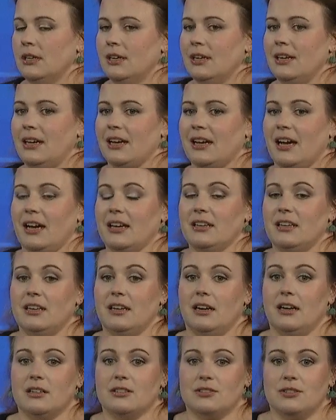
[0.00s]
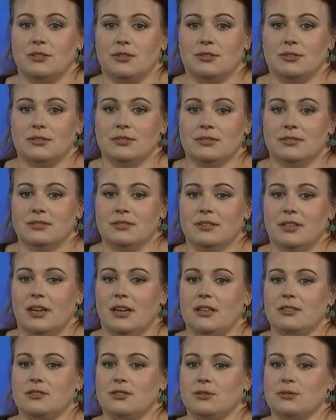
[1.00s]
and I kindly ask you
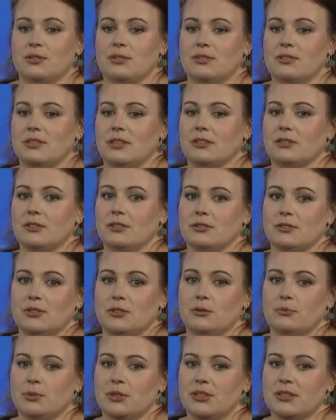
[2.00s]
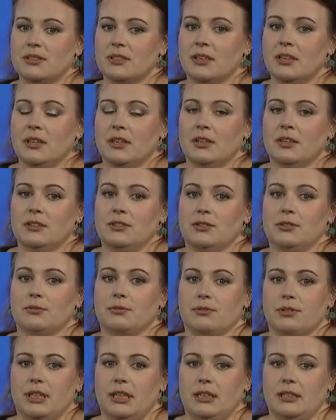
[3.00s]
as users and consumers to
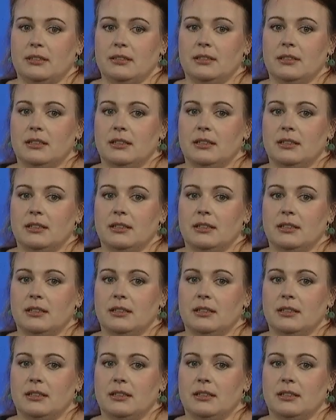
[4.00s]
read